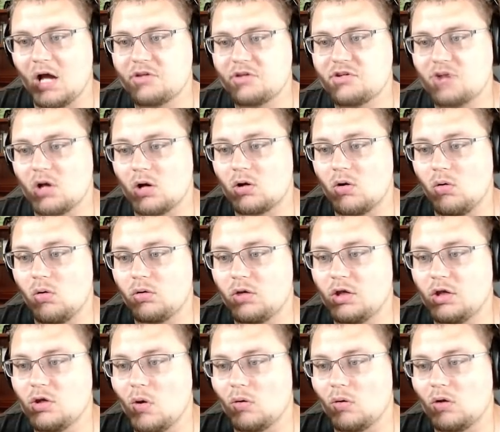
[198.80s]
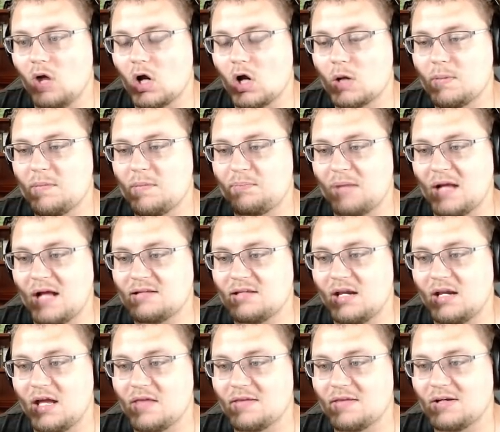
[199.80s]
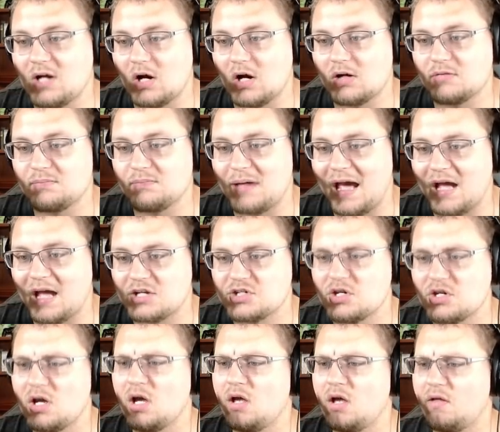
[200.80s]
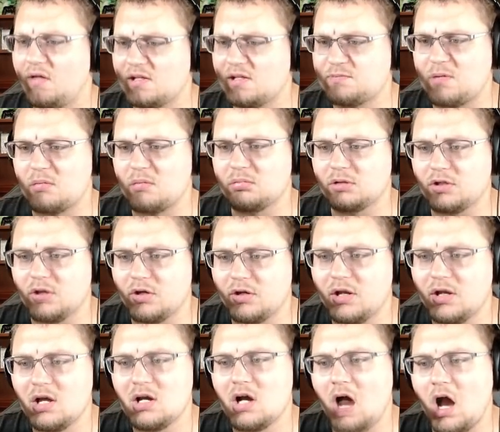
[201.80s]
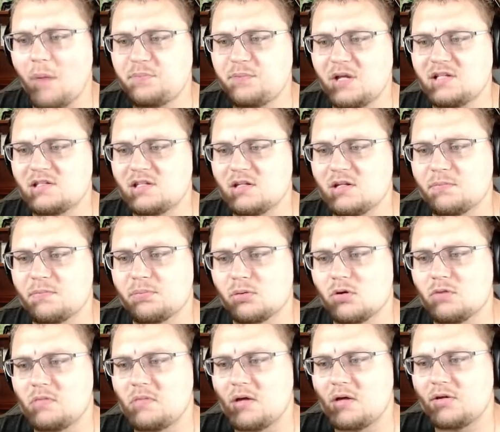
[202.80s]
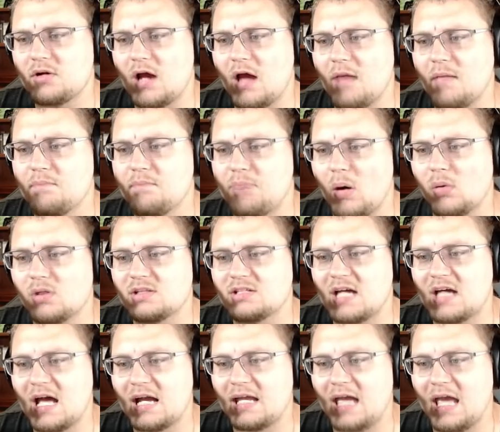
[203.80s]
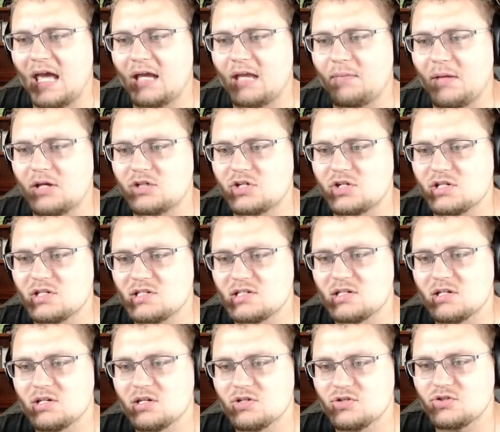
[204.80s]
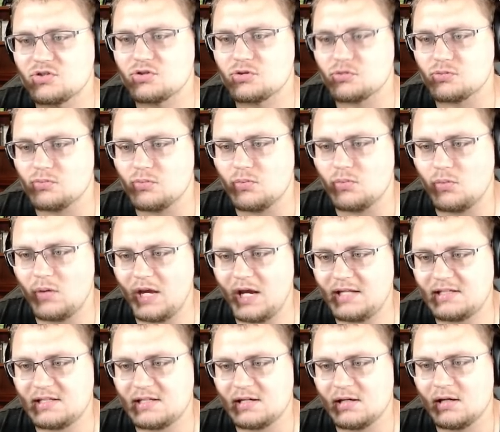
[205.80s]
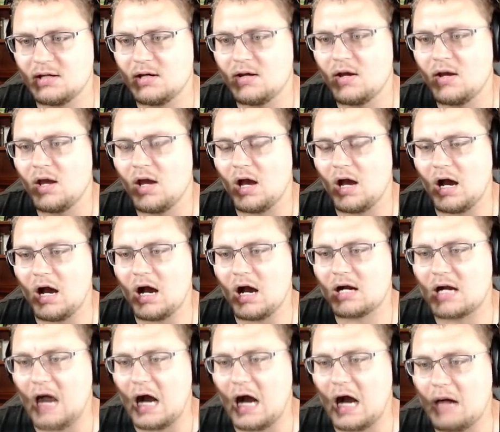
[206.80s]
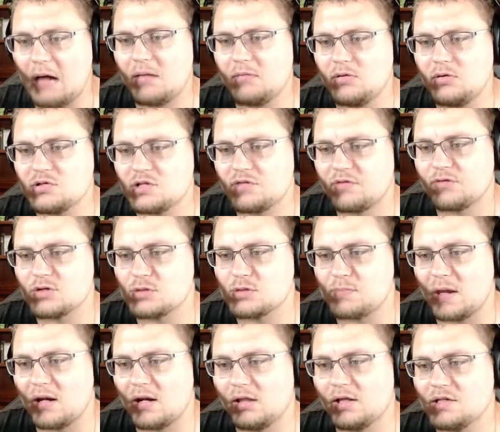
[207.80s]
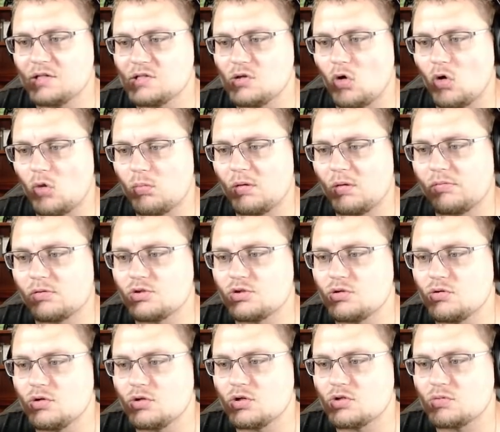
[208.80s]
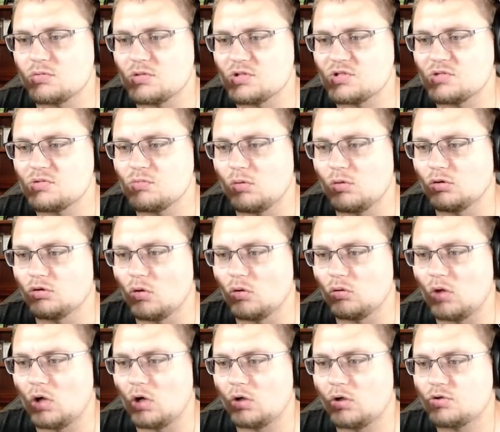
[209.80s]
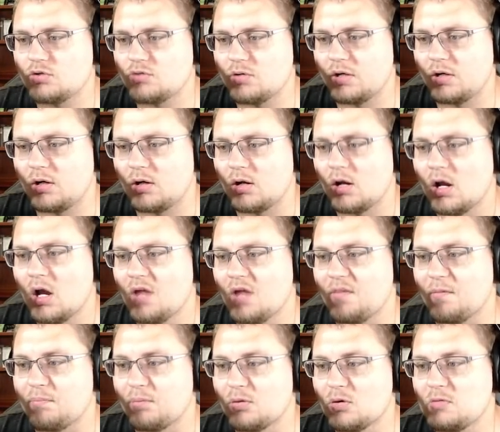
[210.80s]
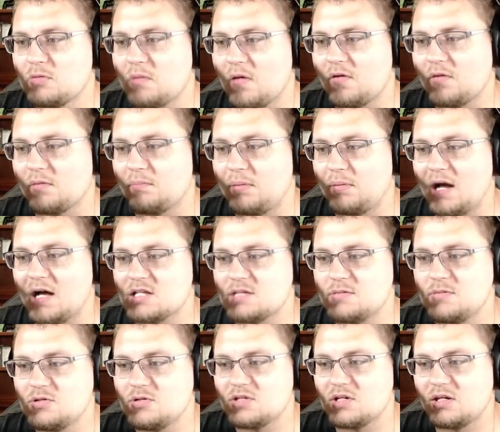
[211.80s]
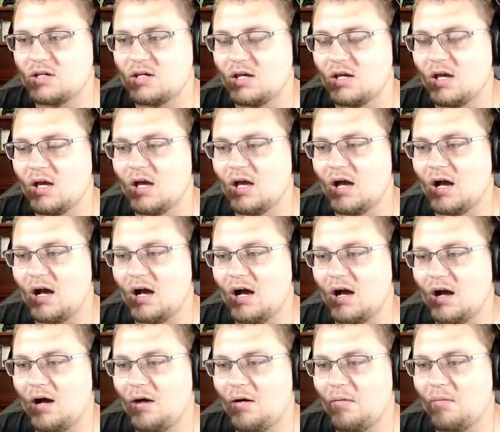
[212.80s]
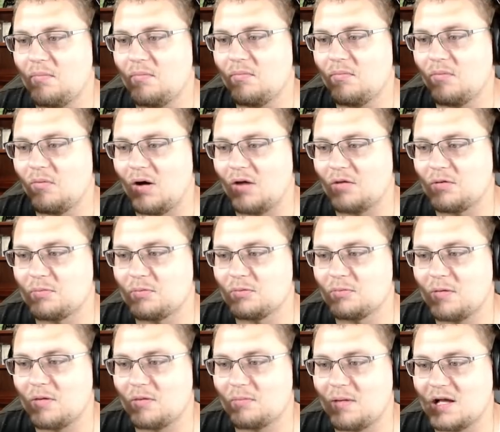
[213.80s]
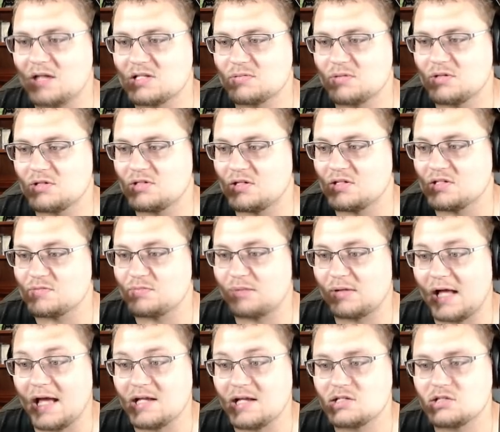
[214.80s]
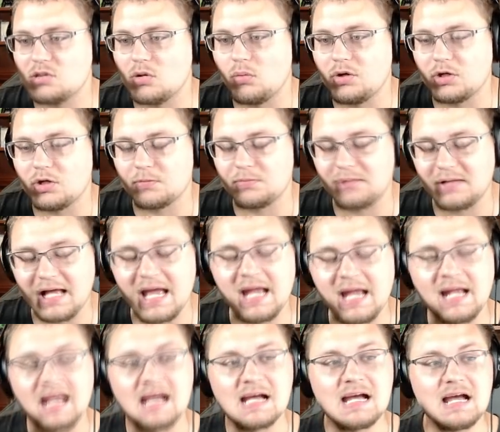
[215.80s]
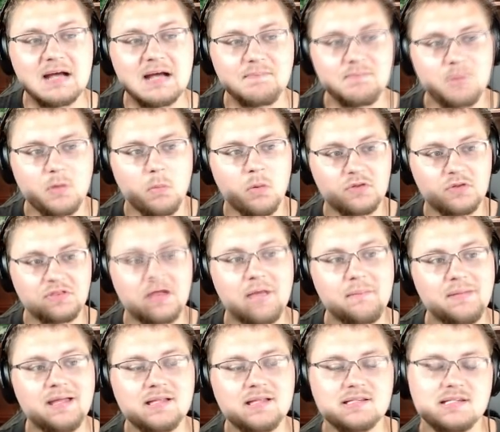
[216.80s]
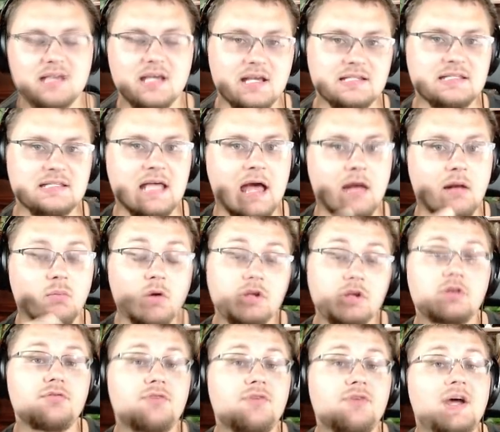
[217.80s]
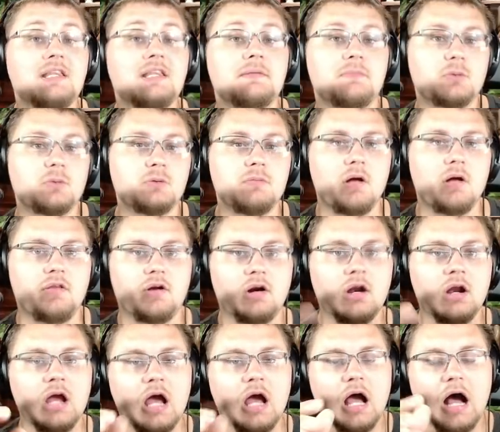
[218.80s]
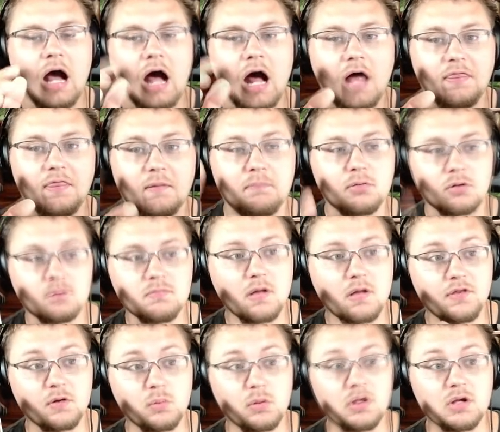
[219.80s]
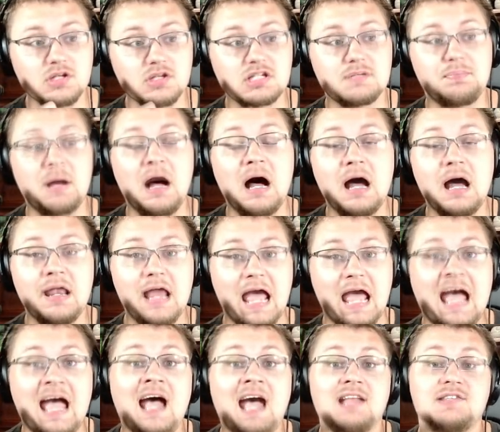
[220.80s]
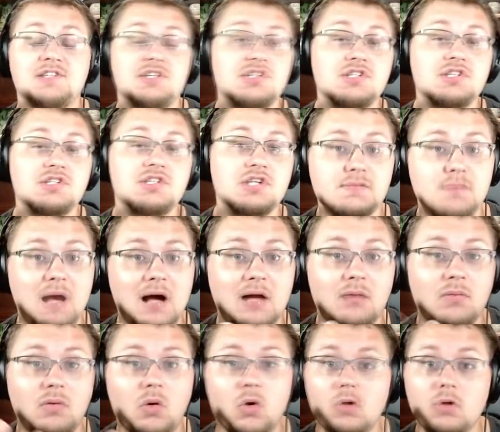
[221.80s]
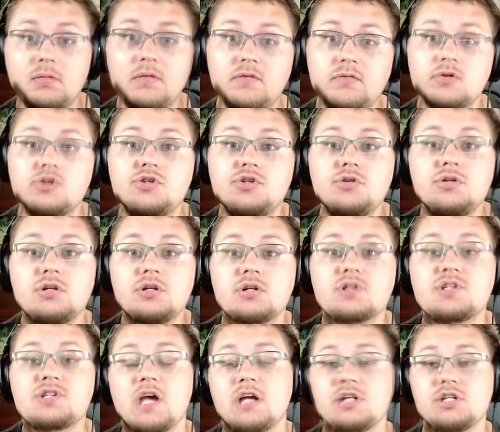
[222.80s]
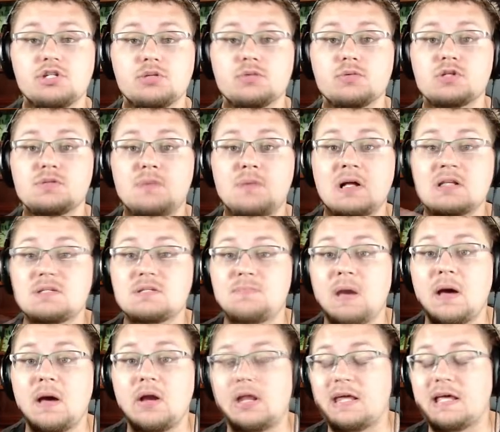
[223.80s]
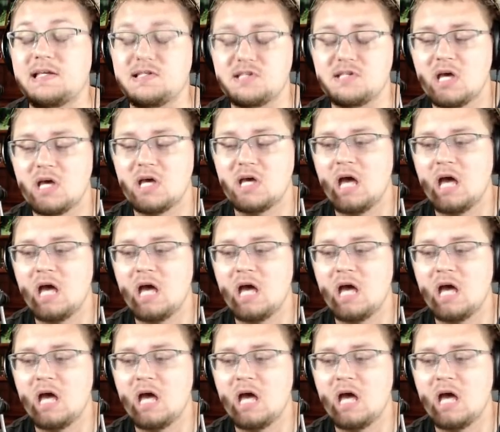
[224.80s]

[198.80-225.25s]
Charcoal can no longer be planted in the garden patch. That's probably good. Updates to the Broodmother and bow attack animations. Sweet. Combat music for Spiderlings and Orbweaver Juniors will no longer trigger the Broodmother boss music while the Broodmother boss music is playing. So when you're playing, what that means is that when you're fighting the Broodmother will spawn ads. She's going to spawn Orbweaver Juniors and she will spawn Spiderlings.